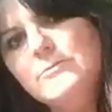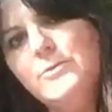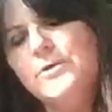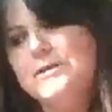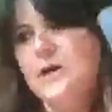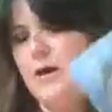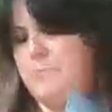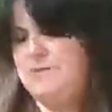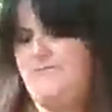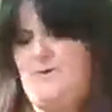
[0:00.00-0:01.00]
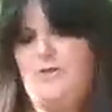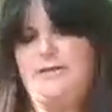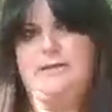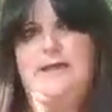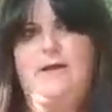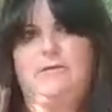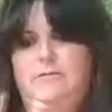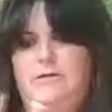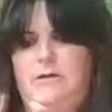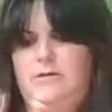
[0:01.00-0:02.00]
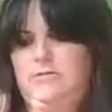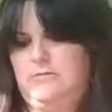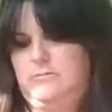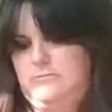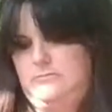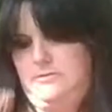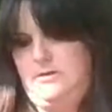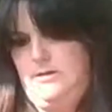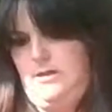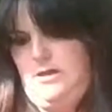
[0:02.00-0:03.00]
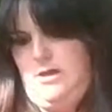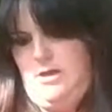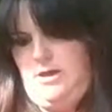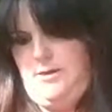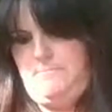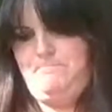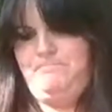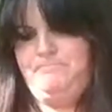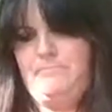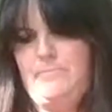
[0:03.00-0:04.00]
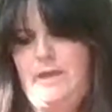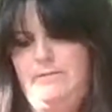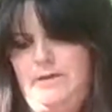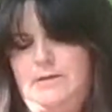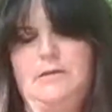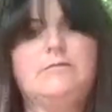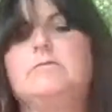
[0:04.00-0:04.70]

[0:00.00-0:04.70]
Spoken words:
where the top is falling down. Ah. And then